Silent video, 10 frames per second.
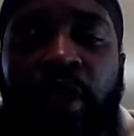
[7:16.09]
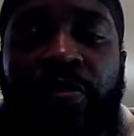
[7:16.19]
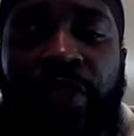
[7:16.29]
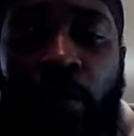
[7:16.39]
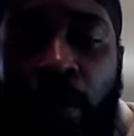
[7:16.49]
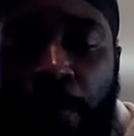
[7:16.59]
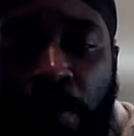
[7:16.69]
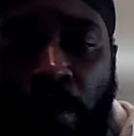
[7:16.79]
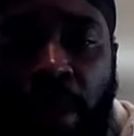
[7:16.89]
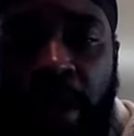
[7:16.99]
They were
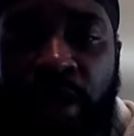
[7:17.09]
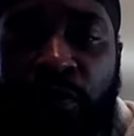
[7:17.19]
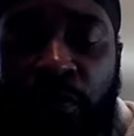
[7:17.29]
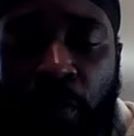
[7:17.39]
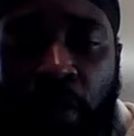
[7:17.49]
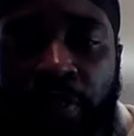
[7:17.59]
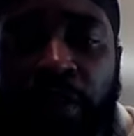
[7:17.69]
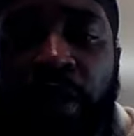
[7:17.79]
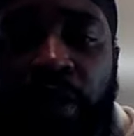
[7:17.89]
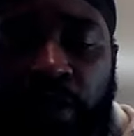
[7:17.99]
praying for the
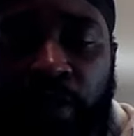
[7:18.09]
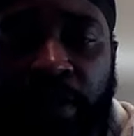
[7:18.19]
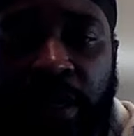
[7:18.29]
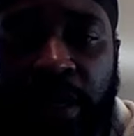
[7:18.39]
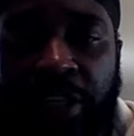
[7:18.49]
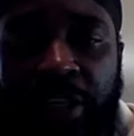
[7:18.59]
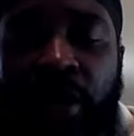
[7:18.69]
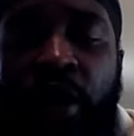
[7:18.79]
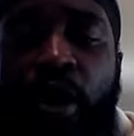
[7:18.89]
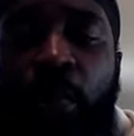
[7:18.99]
reunification
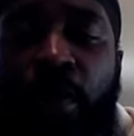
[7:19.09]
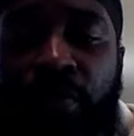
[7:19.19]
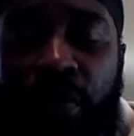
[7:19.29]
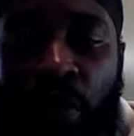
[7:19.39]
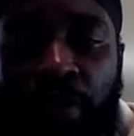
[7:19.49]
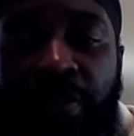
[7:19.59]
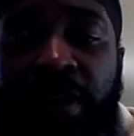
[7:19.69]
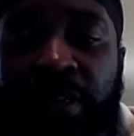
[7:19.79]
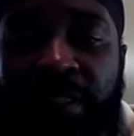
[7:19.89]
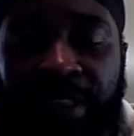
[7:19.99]
of both northern
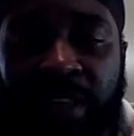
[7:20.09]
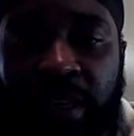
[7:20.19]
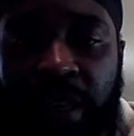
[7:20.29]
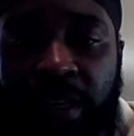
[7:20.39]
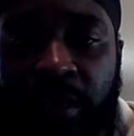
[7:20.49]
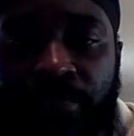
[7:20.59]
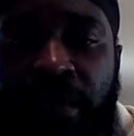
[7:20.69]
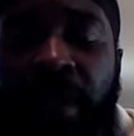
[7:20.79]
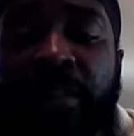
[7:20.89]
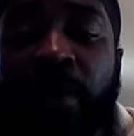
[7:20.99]
and southern kingdom,
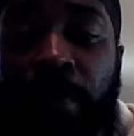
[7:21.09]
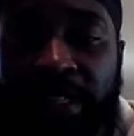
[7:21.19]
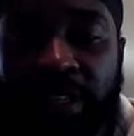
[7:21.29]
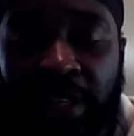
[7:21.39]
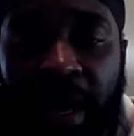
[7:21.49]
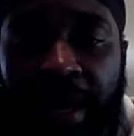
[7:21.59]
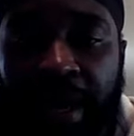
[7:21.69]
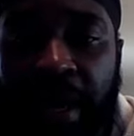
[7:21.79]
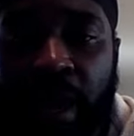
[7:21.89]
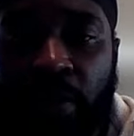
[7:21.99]
the
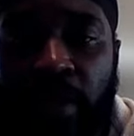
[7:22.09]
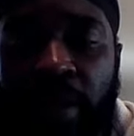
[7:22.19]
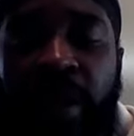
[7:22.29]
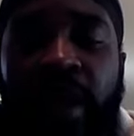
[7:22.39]
messianic era,